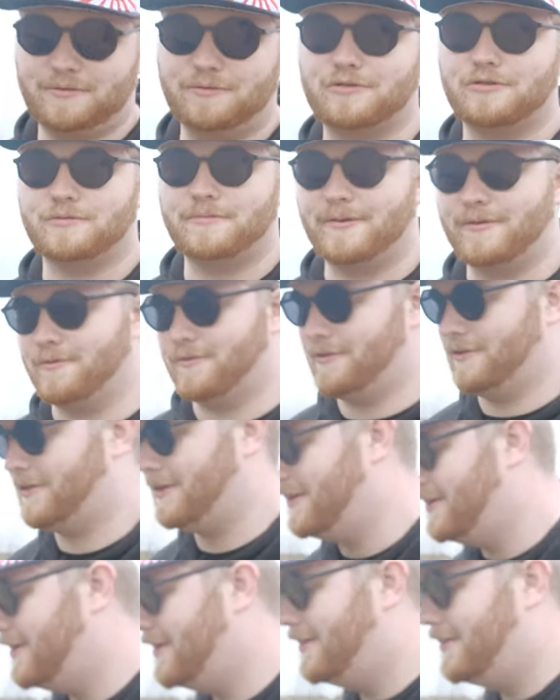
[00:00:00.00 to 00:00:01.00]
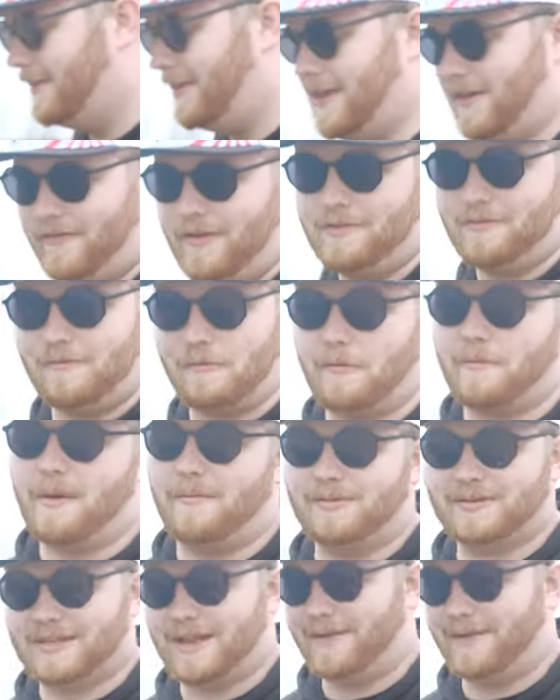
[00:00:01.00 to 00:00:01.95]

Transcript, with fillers: which was a bit awkward. If anyone remembers